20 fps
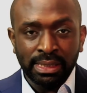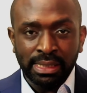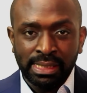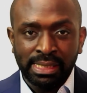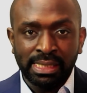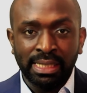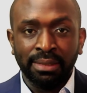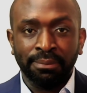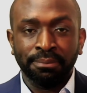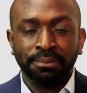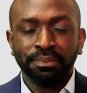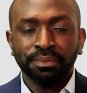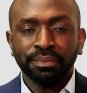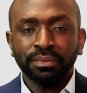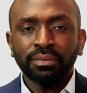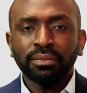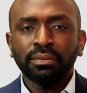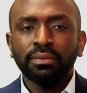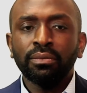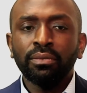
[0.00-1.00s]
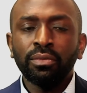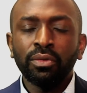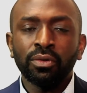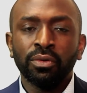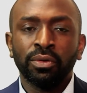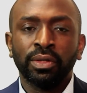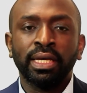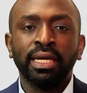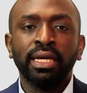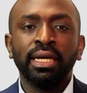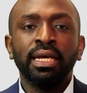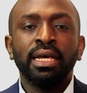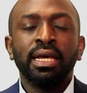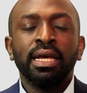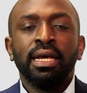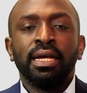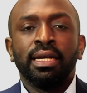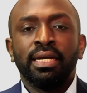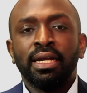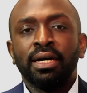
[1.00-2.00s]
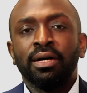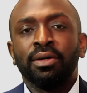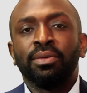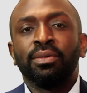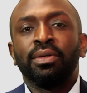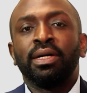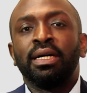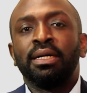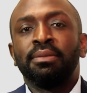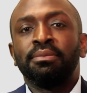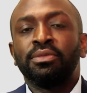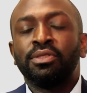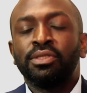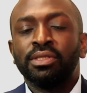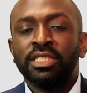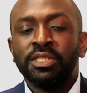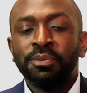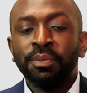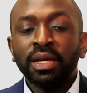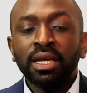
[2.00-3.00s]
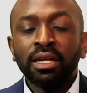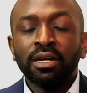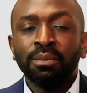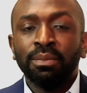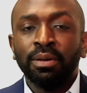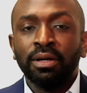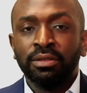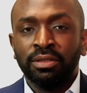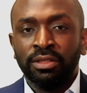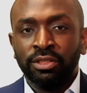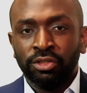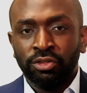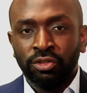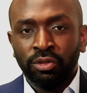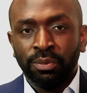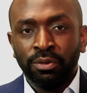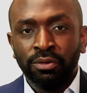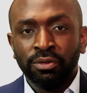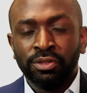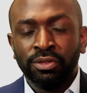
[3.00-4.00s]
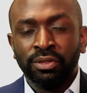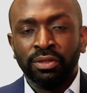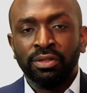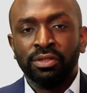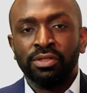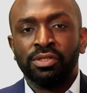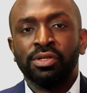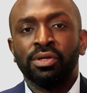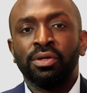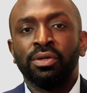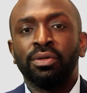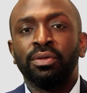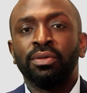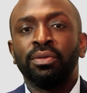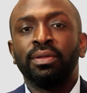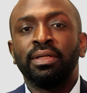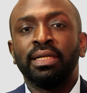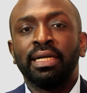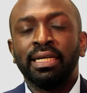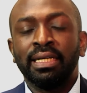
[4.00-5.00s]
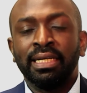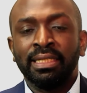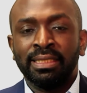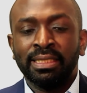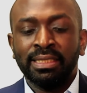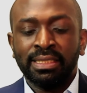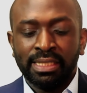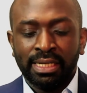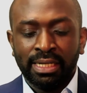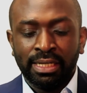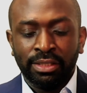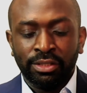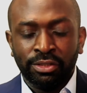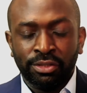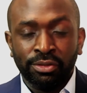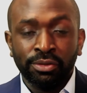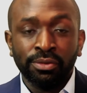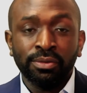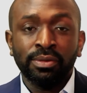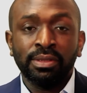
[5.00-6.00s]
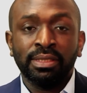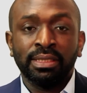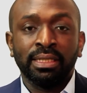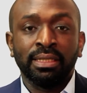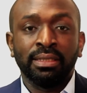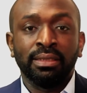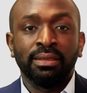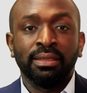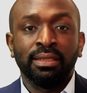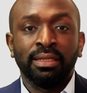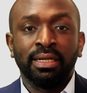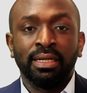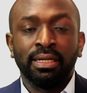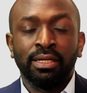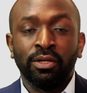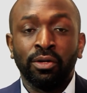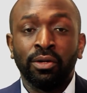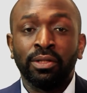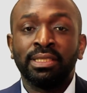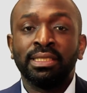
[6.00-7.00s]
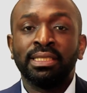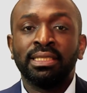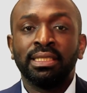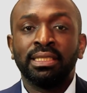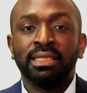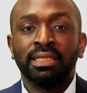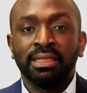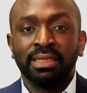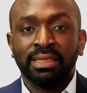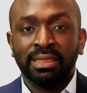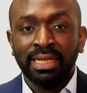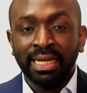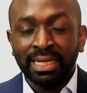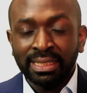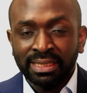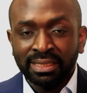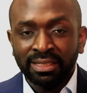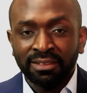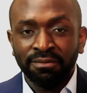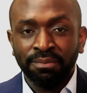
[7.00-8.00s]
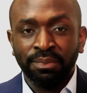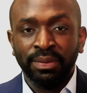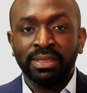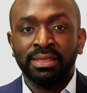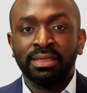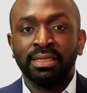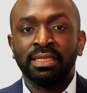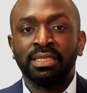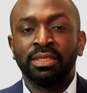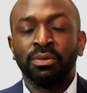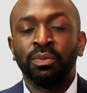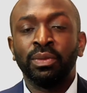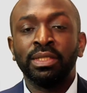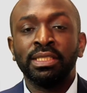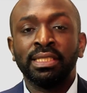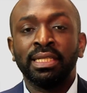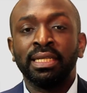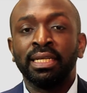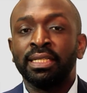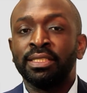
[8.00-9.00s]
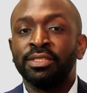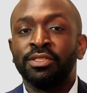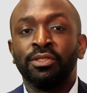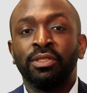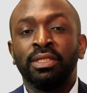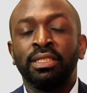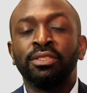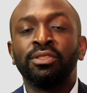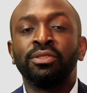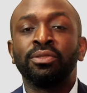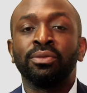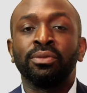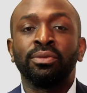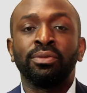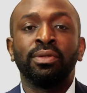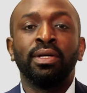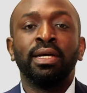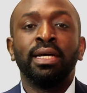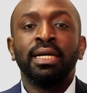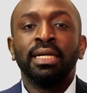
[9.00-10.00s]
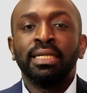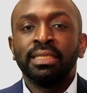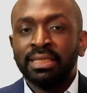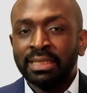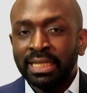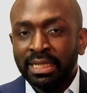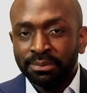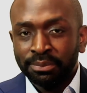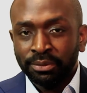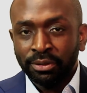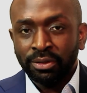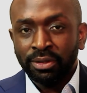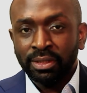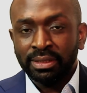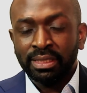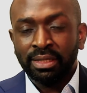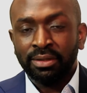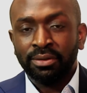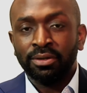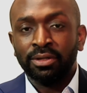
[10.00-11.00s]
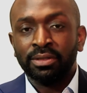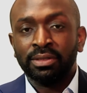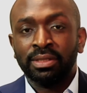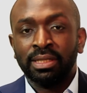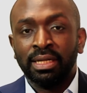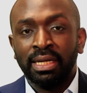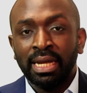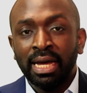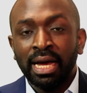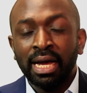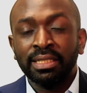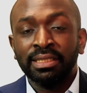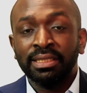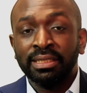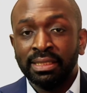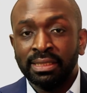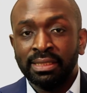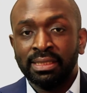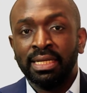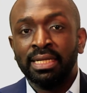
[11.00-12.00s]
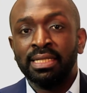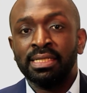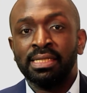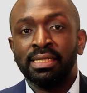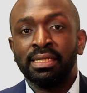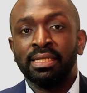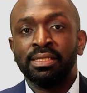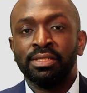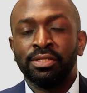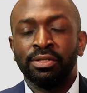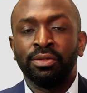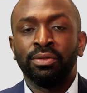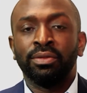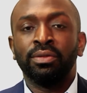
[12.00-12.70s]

the same. Okay, now, speaking about distribution, so is it a huge and logistic intensive business, in which case you need to send products across large distances,